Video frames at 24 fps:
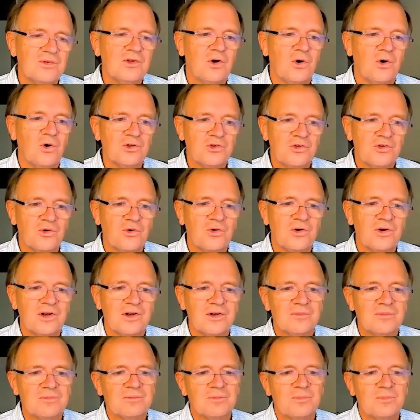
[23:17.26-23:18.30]
also
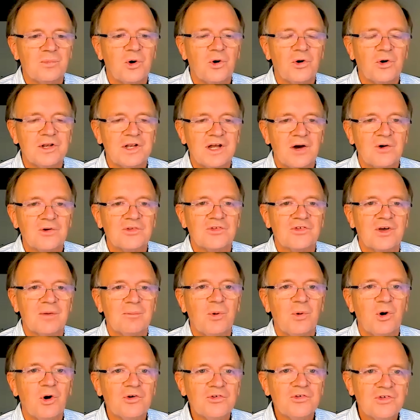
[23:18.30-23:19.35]
point out some
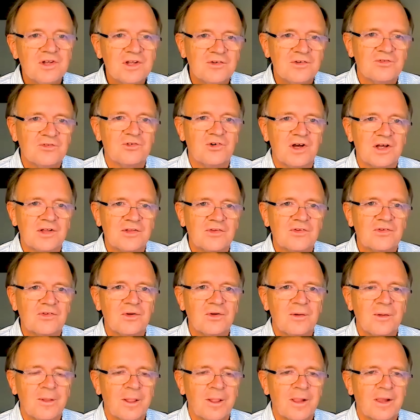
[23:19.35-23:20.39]
positive trends,
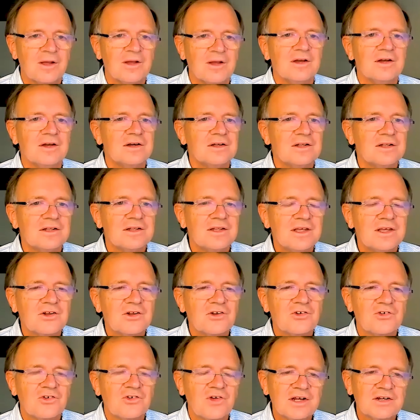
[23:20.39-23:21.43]
the
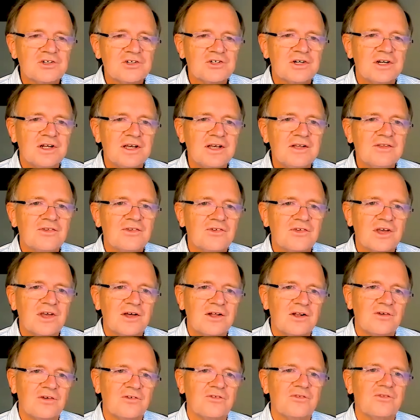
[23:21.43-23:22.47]
extraction
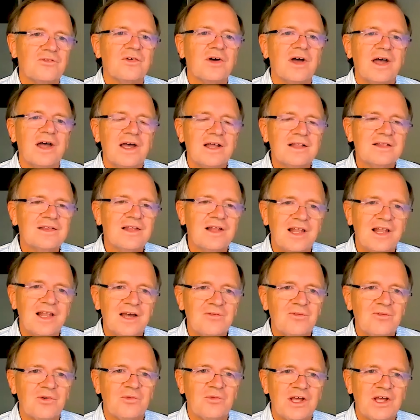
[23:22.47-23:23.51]
itself at the
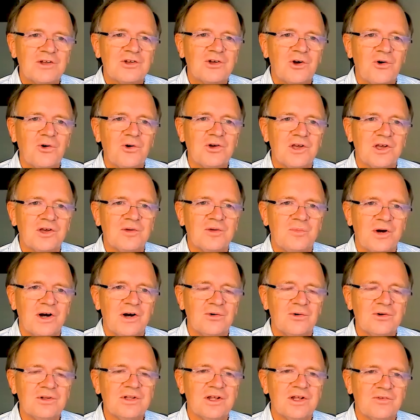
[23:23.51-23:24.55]
level we are talking
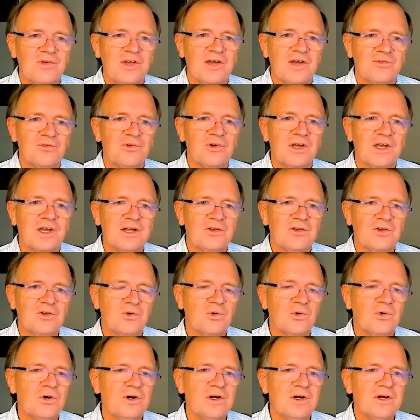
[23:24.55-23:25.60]
about, that we have to get
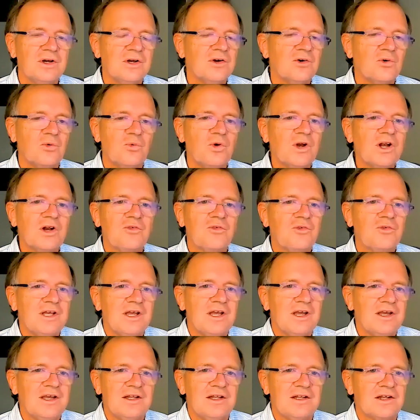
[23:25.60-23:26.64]
to, will
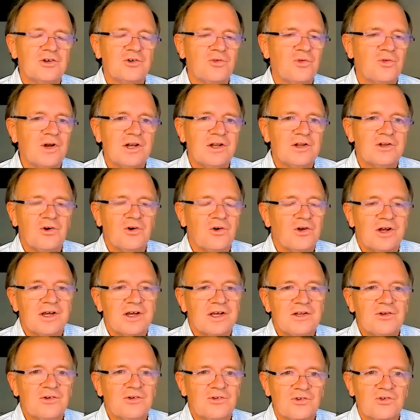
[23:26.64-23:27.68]
create $1 trillion
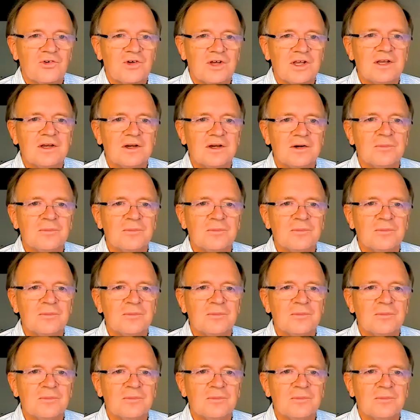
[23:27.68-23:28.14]
industry.